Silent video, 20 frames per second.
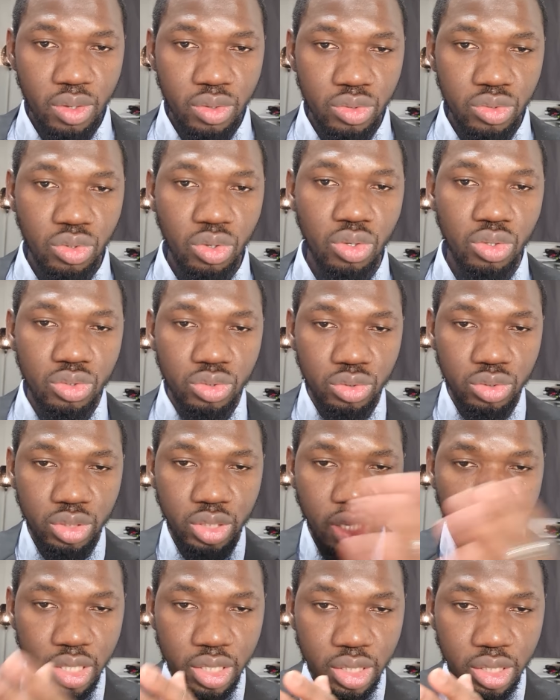So you
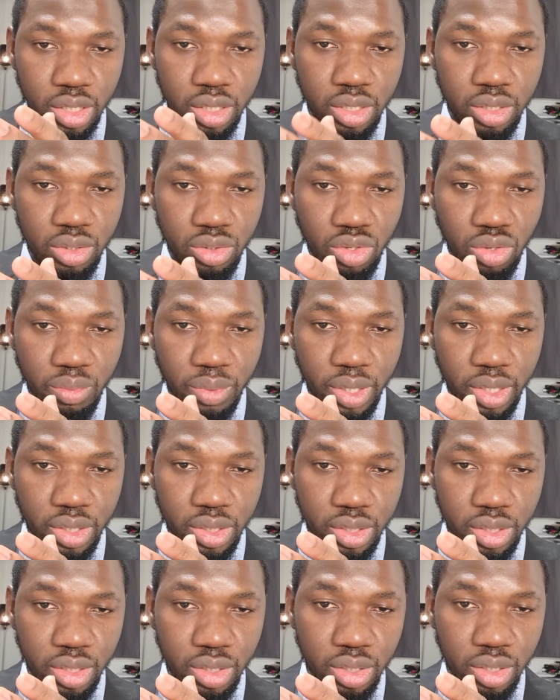take the
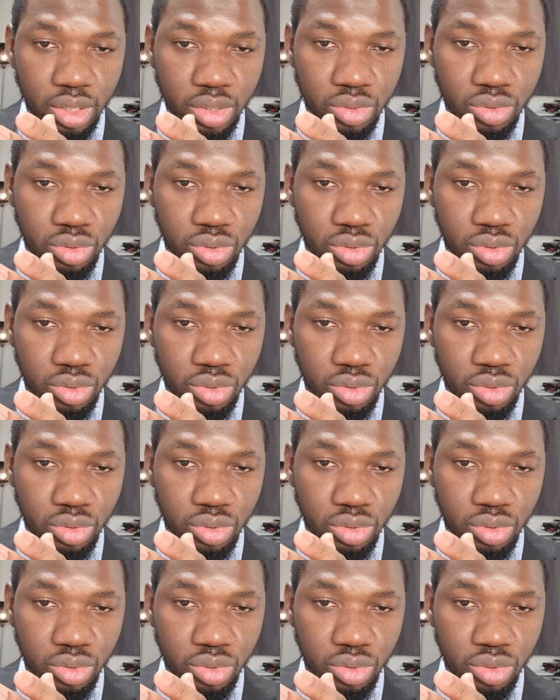numeration